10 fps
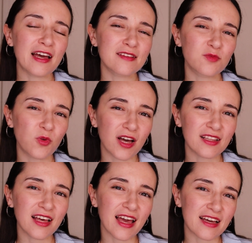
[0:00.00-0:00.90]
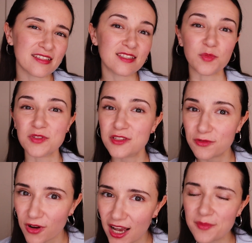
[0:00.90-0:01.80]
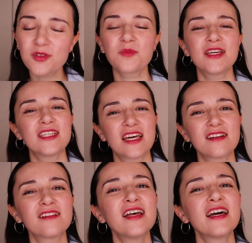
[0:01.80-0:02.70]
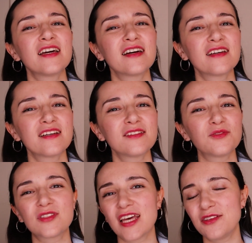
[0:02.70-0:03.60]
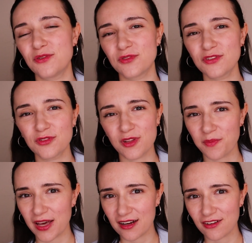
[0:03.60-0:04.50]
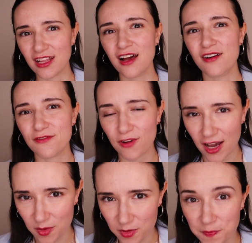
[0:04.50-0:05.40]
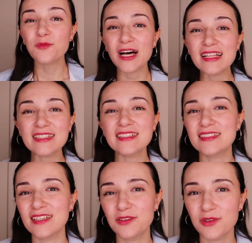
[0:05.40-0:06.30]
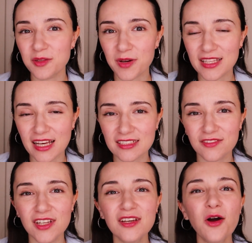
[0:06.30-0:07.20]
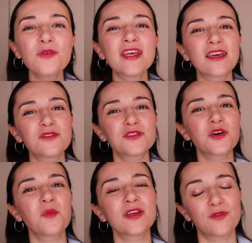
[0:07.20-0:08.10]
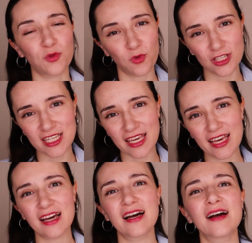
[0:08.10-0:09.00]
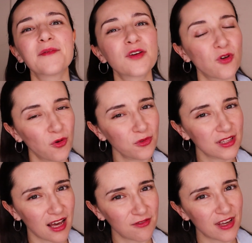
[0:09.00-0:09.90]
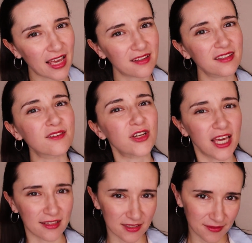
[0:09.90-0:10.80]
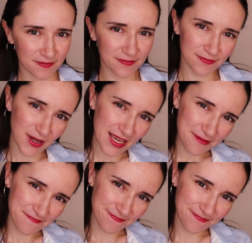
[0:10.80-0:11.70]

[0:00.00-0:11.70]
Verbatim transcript: as well as subscribe to my channel uh, to stay tuned to the pattern vibe. Well, see you in my next video. Thank you so much for watching. Grow, love and create. Bye!